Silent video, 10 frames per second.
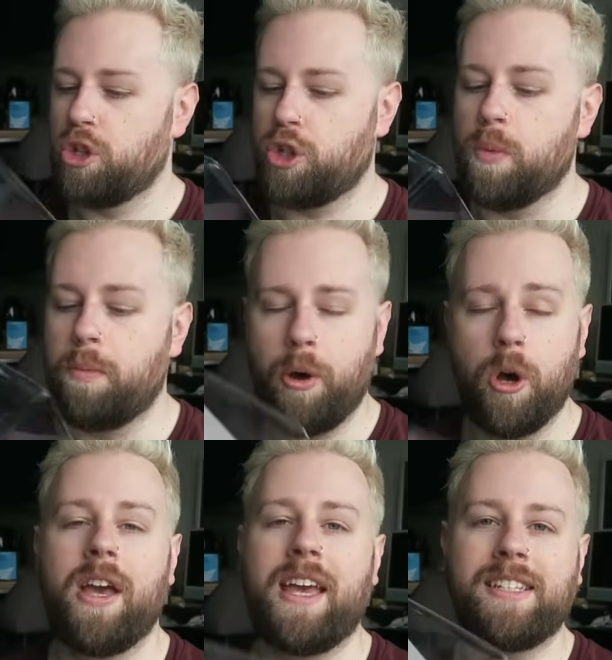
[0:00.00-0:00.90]
to
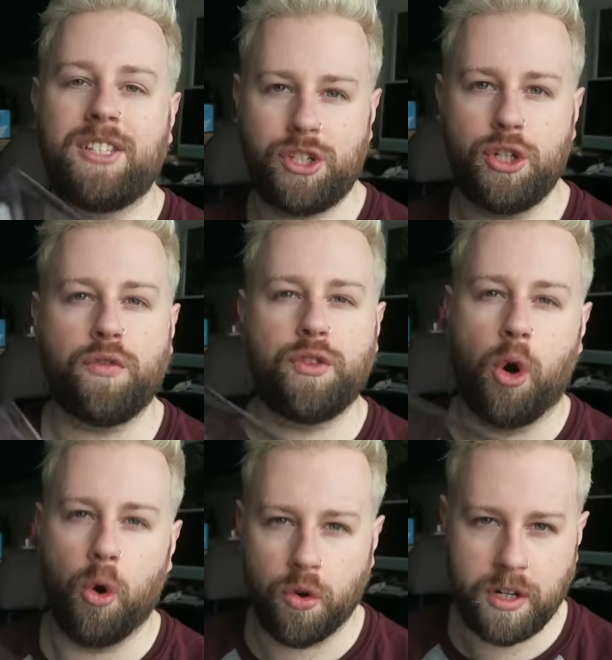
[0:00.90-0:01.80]
put in stuff
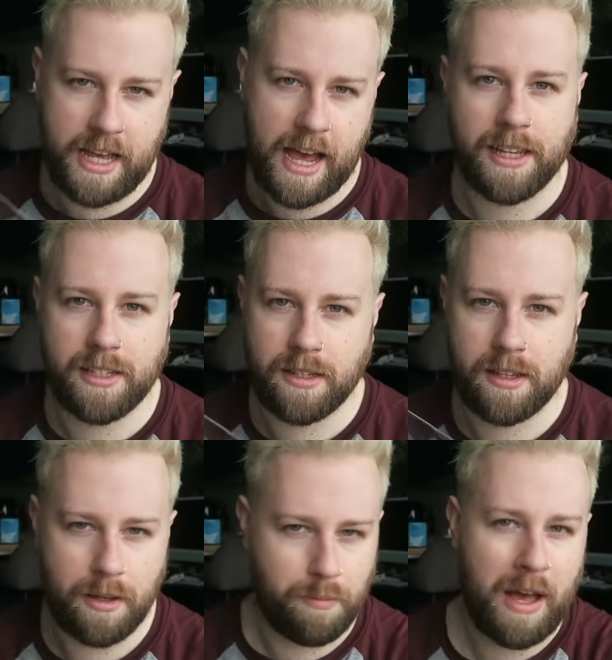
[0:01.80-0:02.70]
that already has
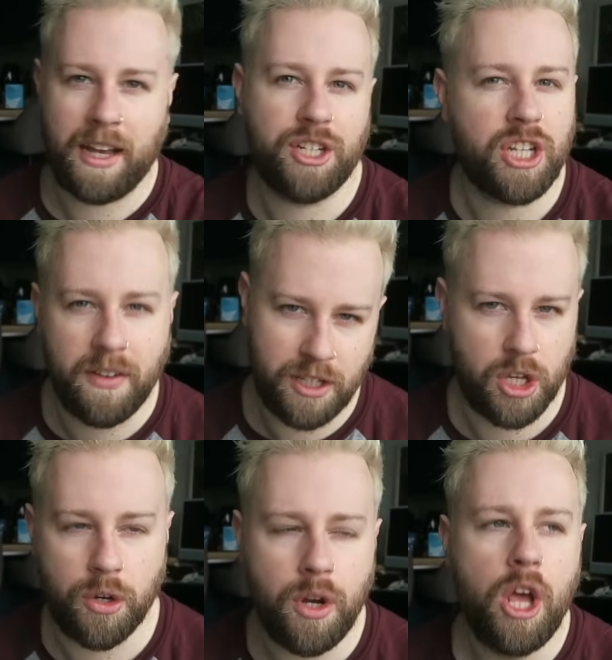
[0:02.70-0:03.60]
packaging of its
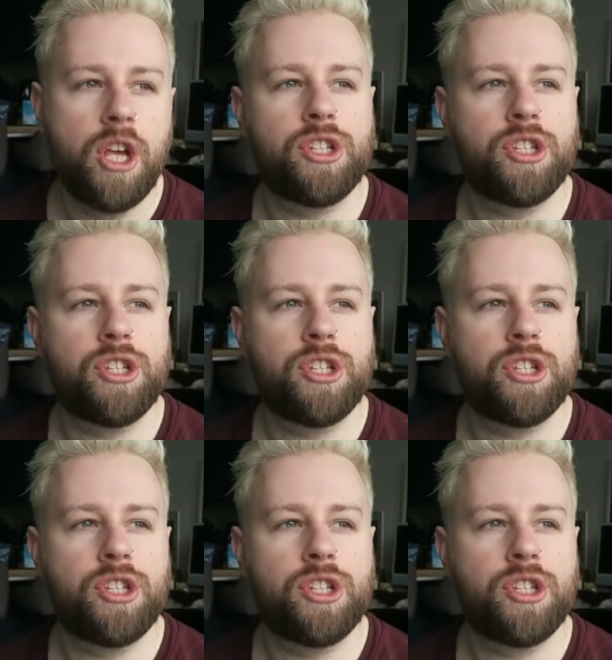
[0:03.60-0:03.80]
own.